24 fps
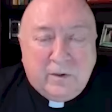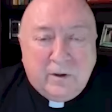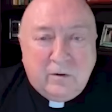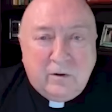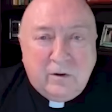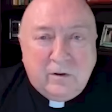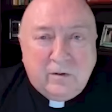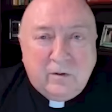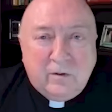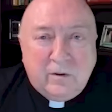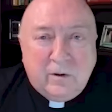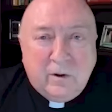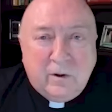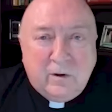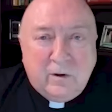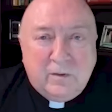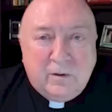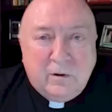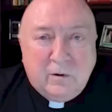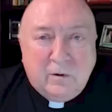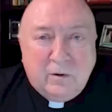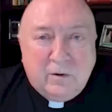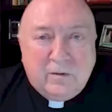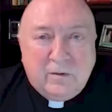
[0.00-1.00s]

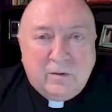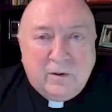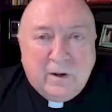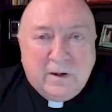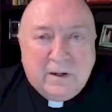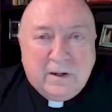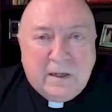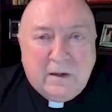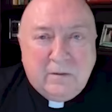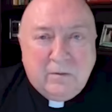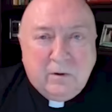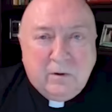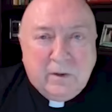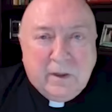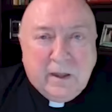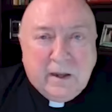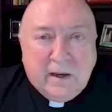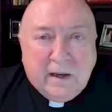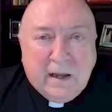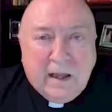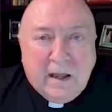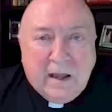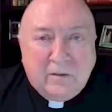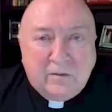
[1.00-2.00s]
There isn't an evil
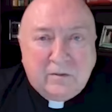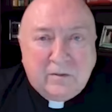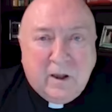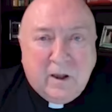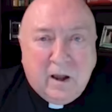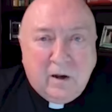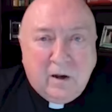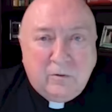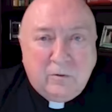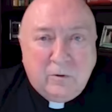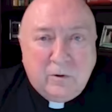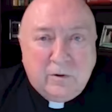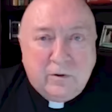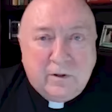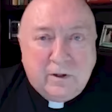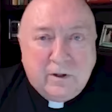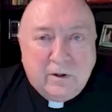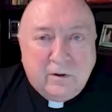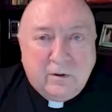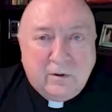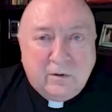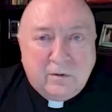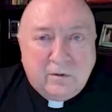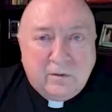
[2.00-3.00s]
that lasts 100
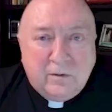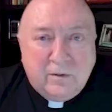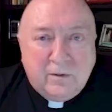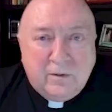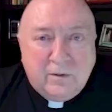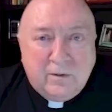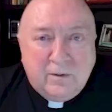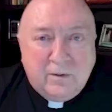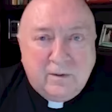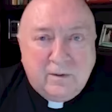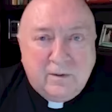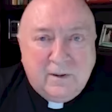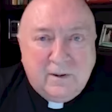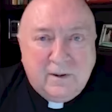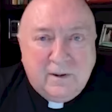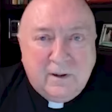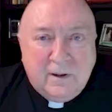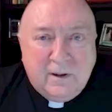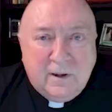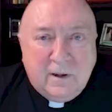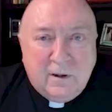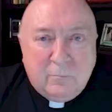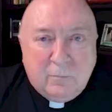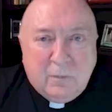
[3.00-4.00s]
years.
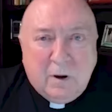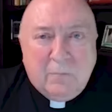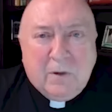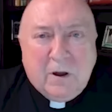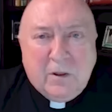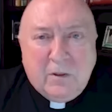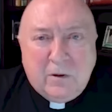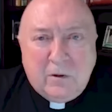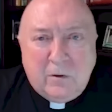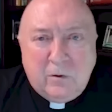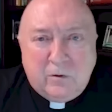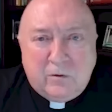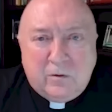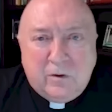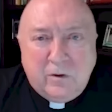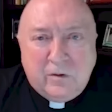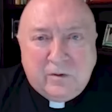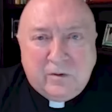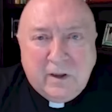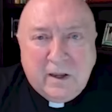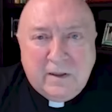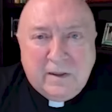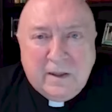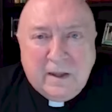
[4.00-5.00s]
My mother used to
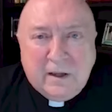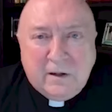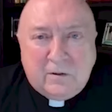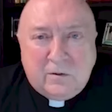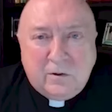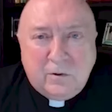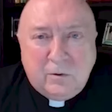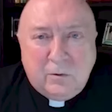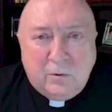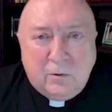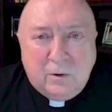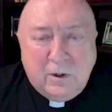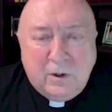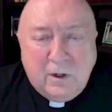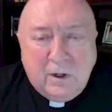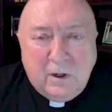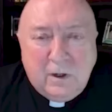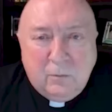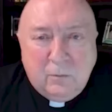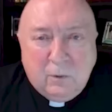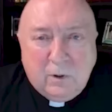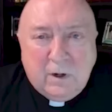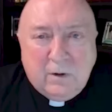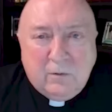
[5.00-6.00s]
say that too.
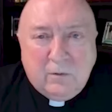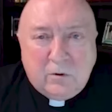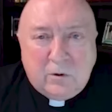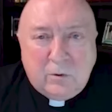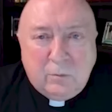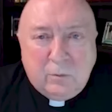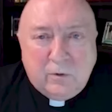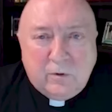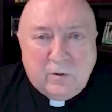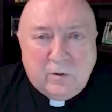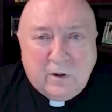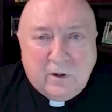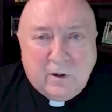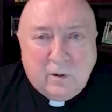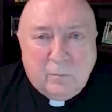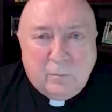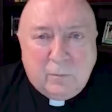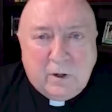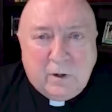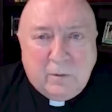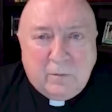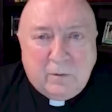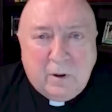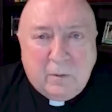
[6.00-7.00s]
Whenever she was a little
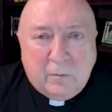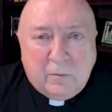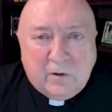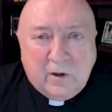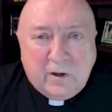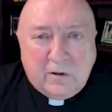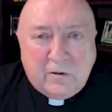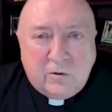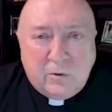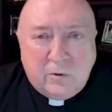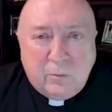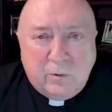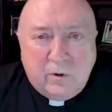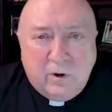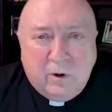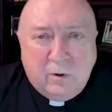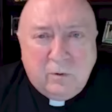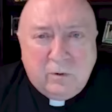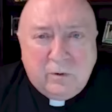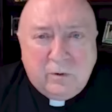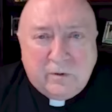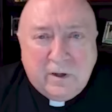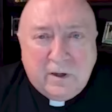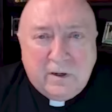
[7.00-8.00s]
bit upset, she would
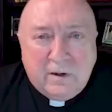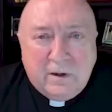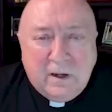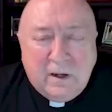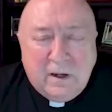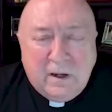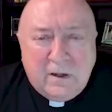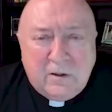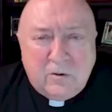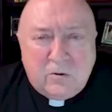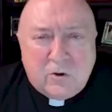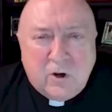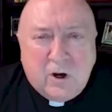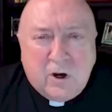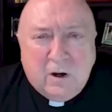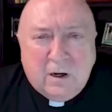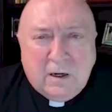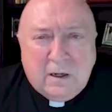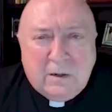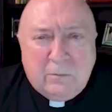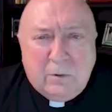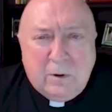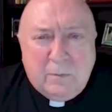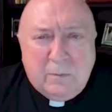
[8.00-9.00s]
always say,
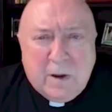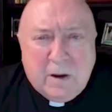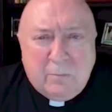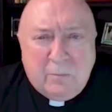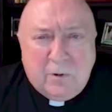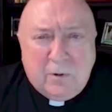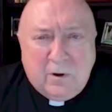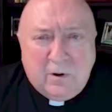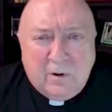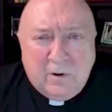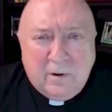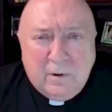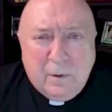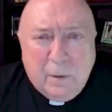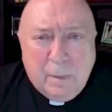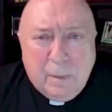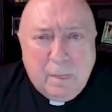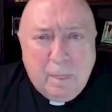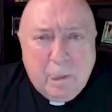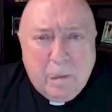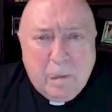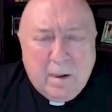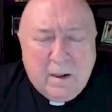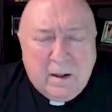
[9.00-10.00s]
Charlie, remember,
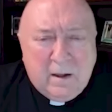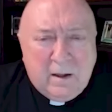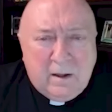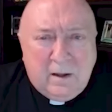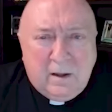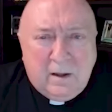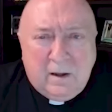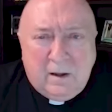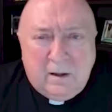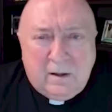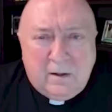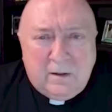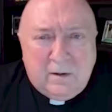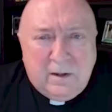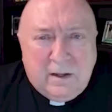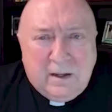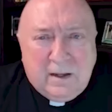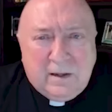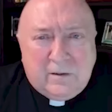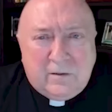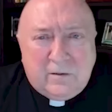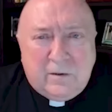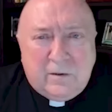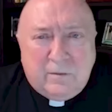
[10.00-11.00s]

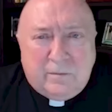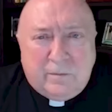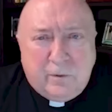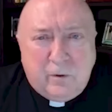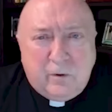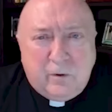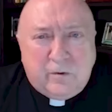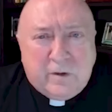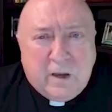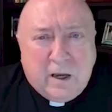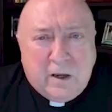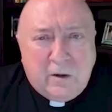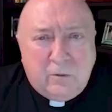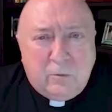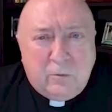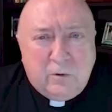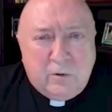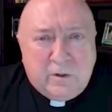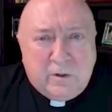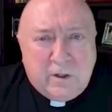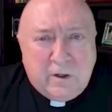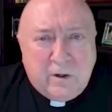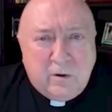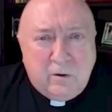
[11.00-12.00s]
It's the first
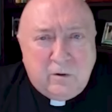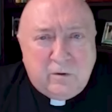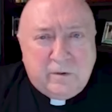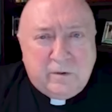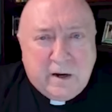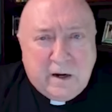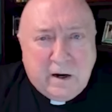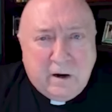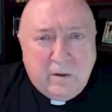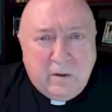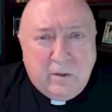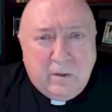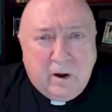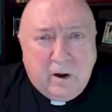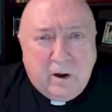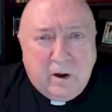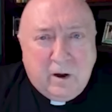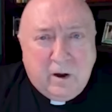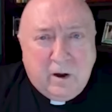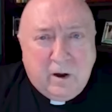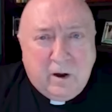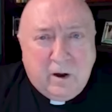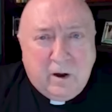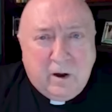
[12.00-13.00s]
100 years that are the
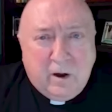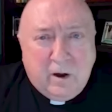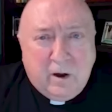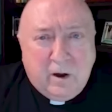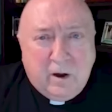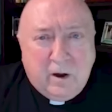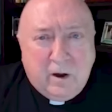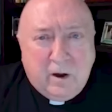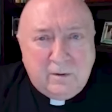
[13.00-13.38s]
hardest.